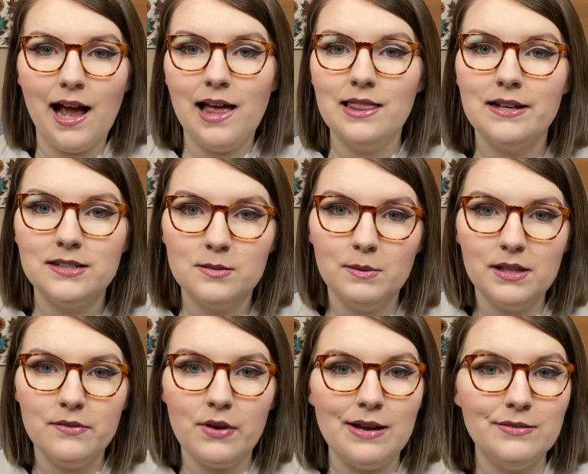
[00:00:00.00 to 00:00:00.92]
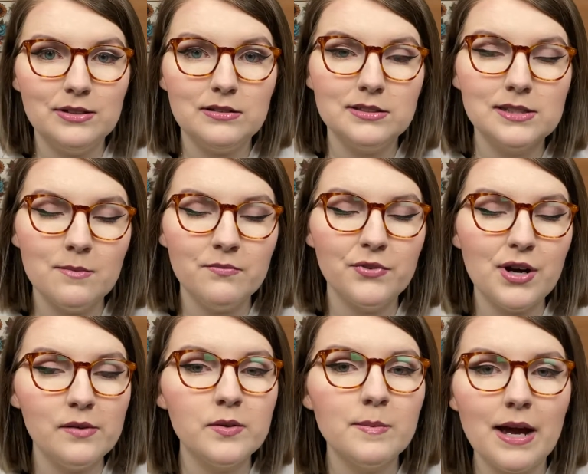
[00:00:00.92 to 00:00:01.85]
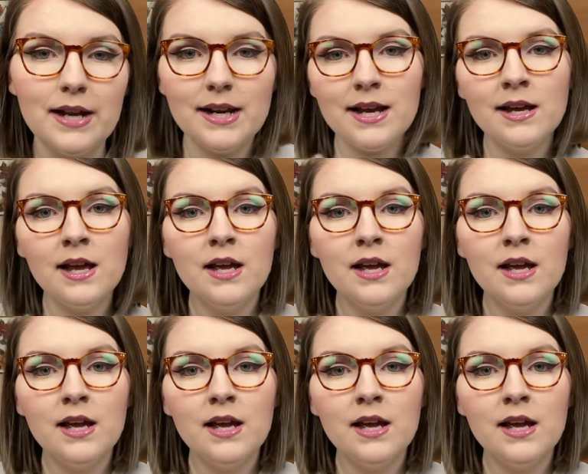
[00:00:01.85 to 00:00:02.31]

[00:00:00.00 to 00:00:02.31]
I like to believe I have a little something for everybody.